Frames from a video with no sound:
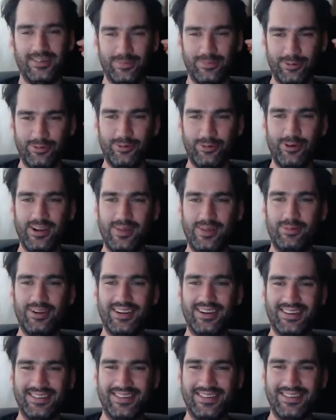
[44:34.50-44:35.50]
before anybody
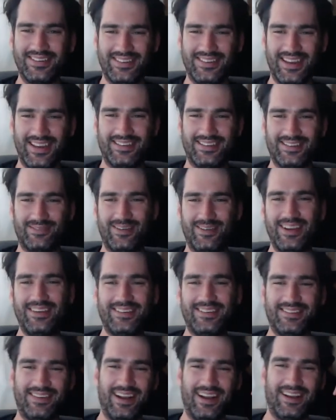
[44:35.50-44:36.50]
goes and sets a
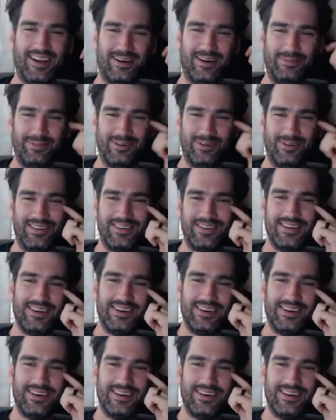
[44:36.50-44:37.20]
racetrack up on it.